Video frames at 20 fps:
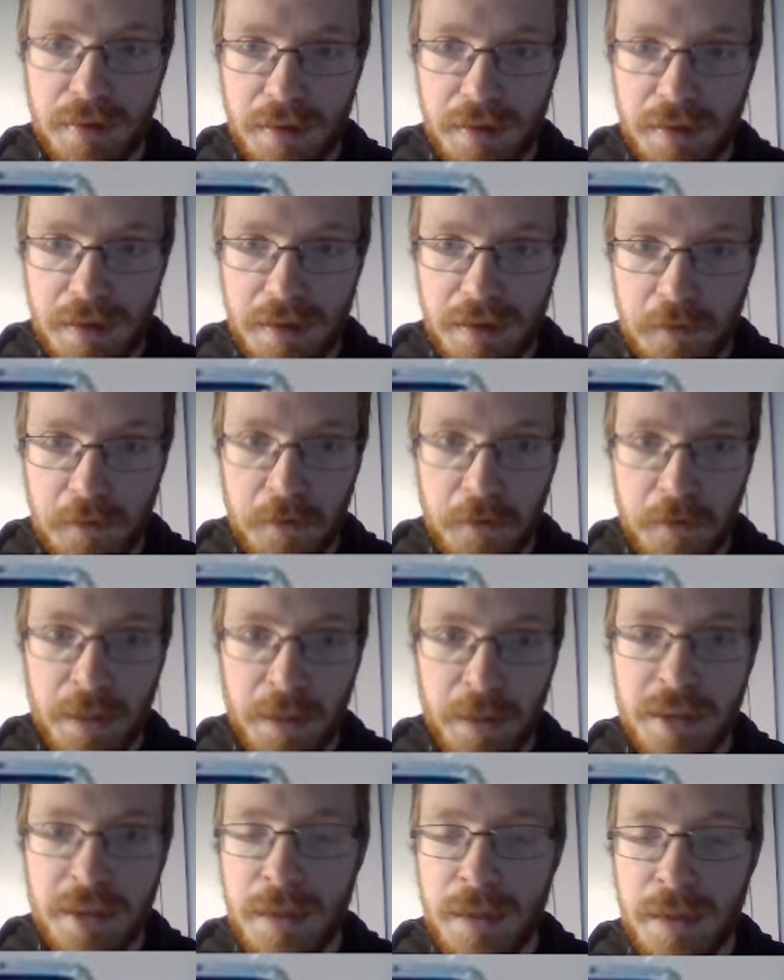reminded me a
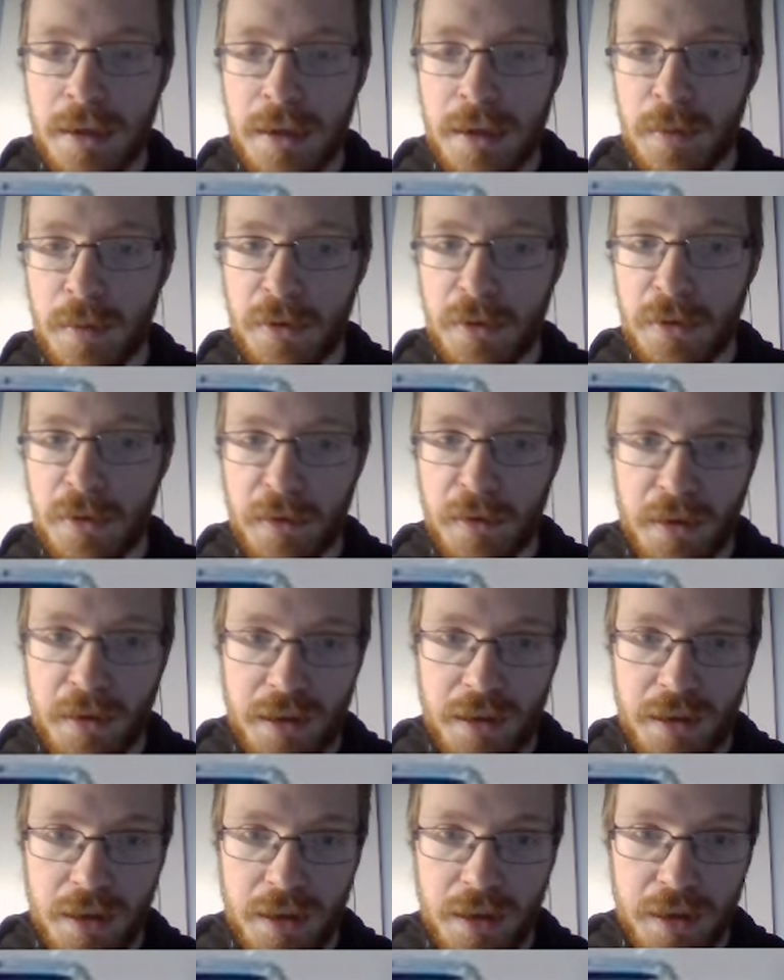lot more
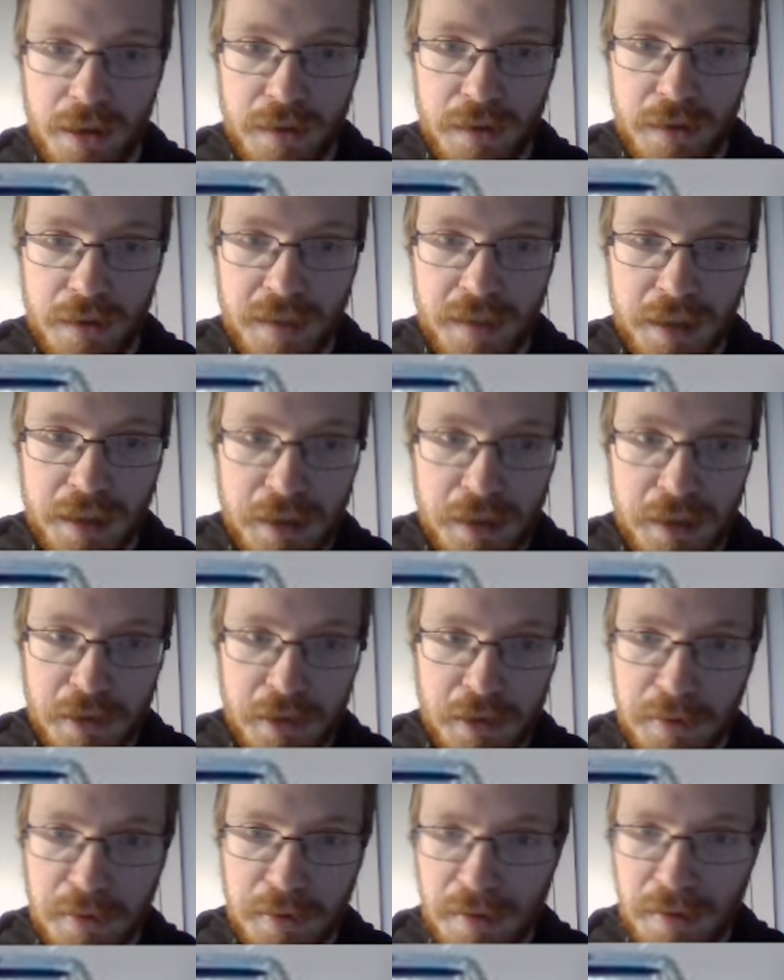of architecture towards
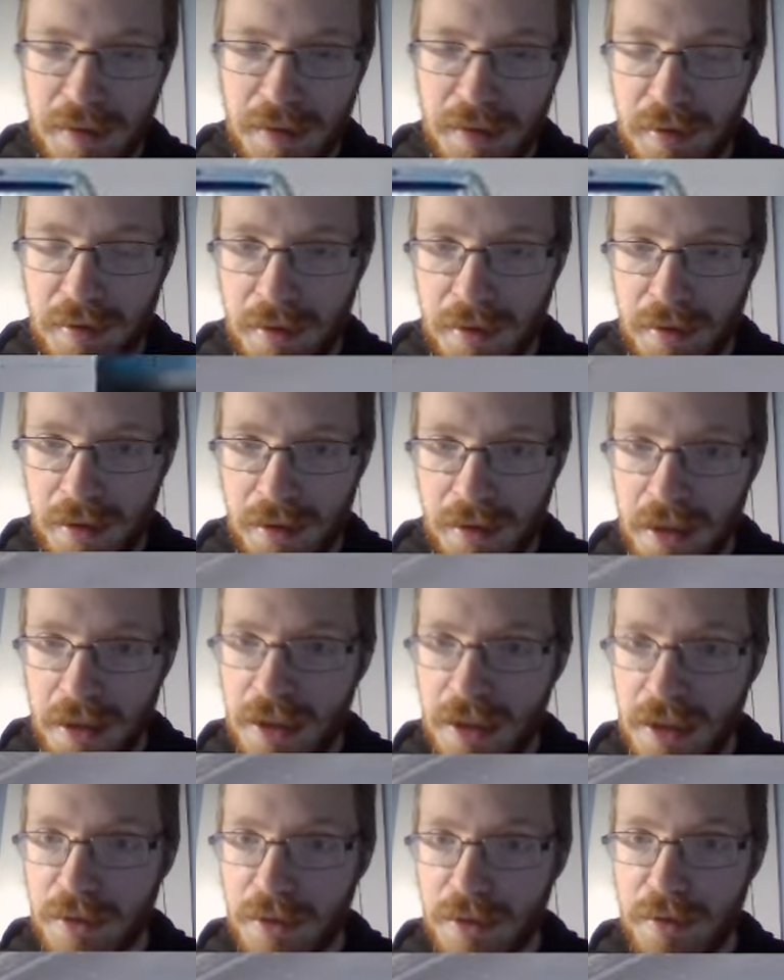Galicia,
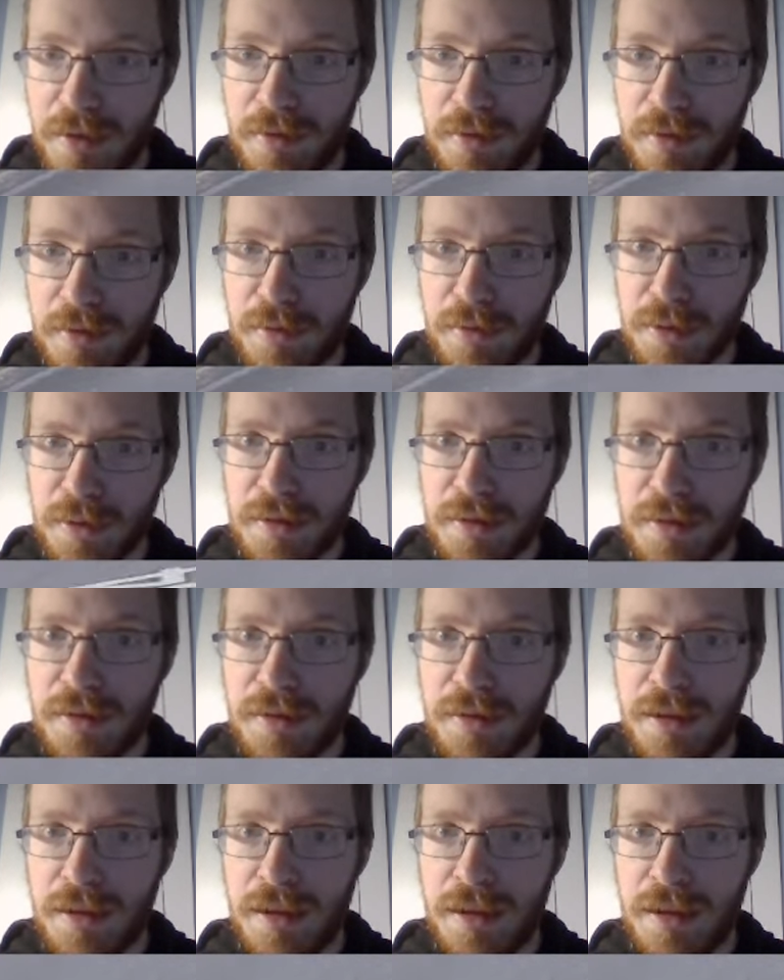because towards the
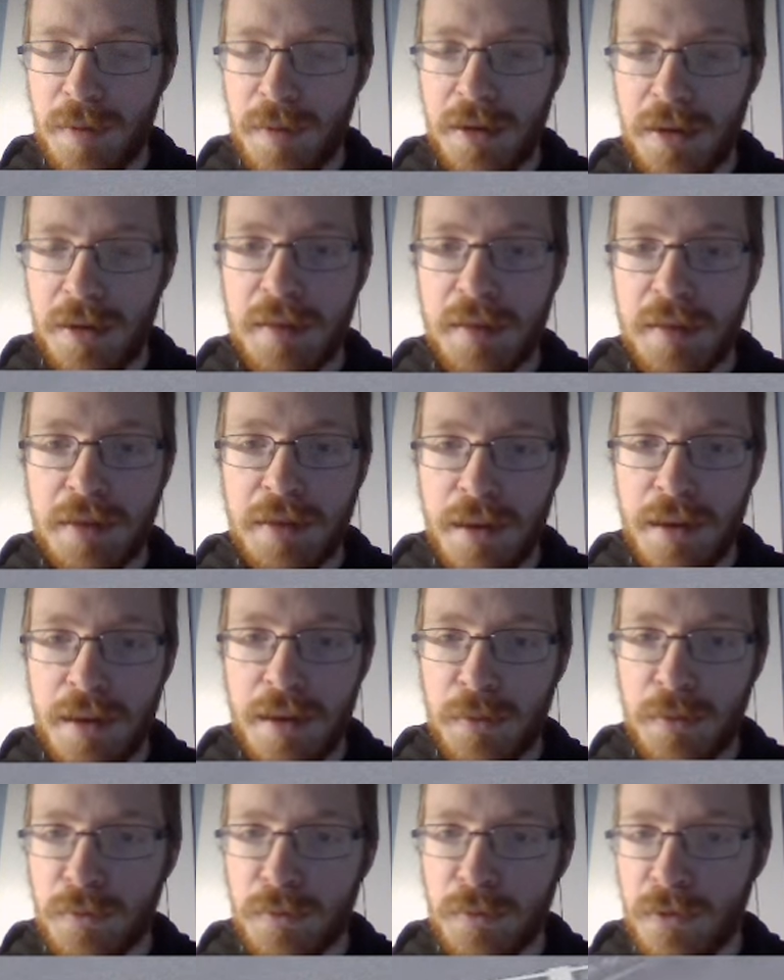Pyrenees you get
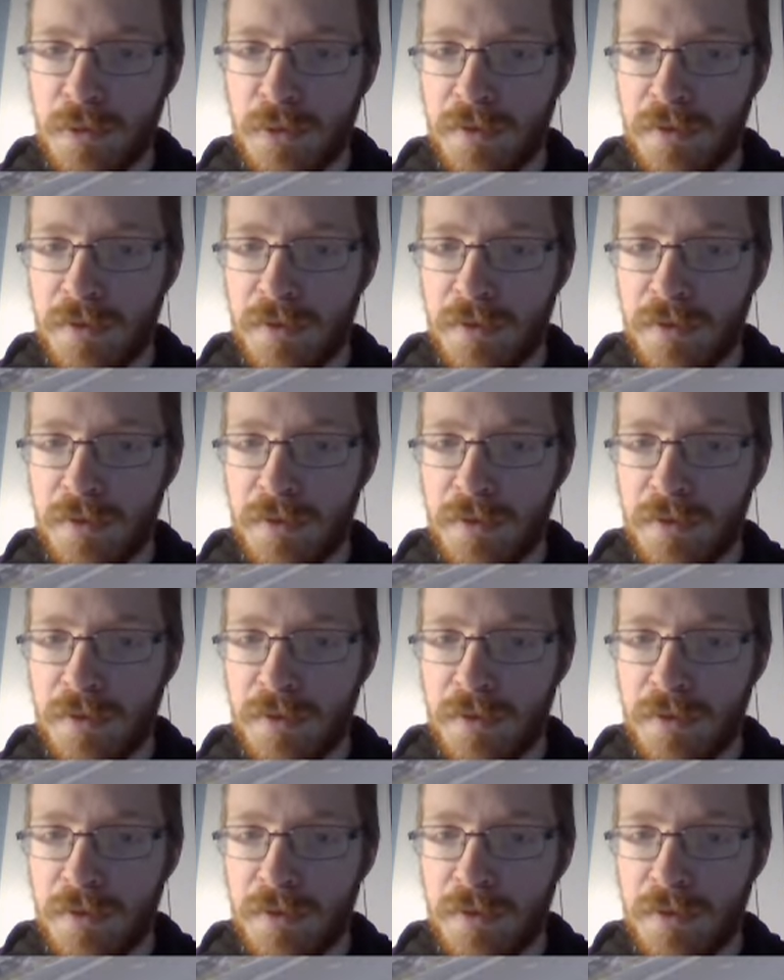more of that